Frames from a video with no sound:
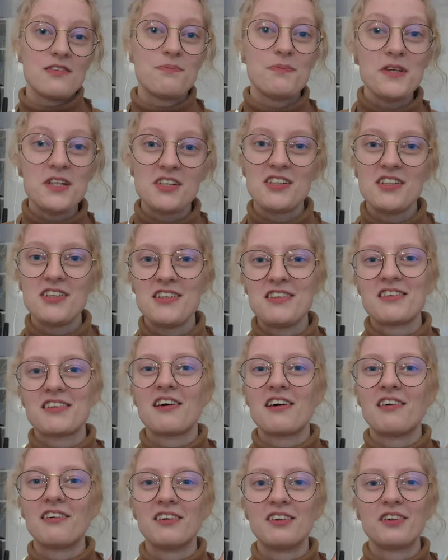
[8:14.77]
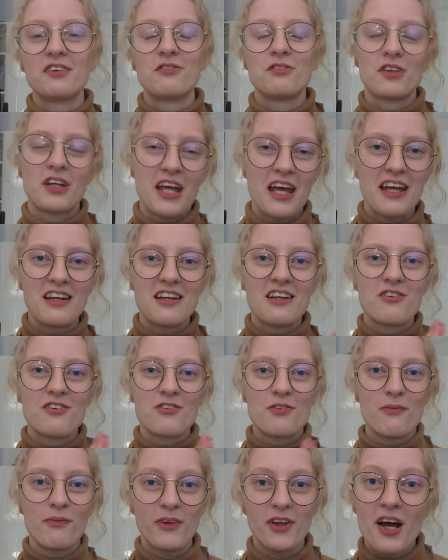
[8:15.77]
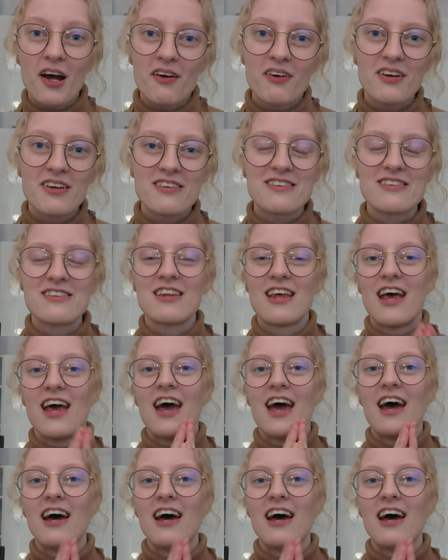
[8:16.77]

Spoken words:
species called Canis familiaris,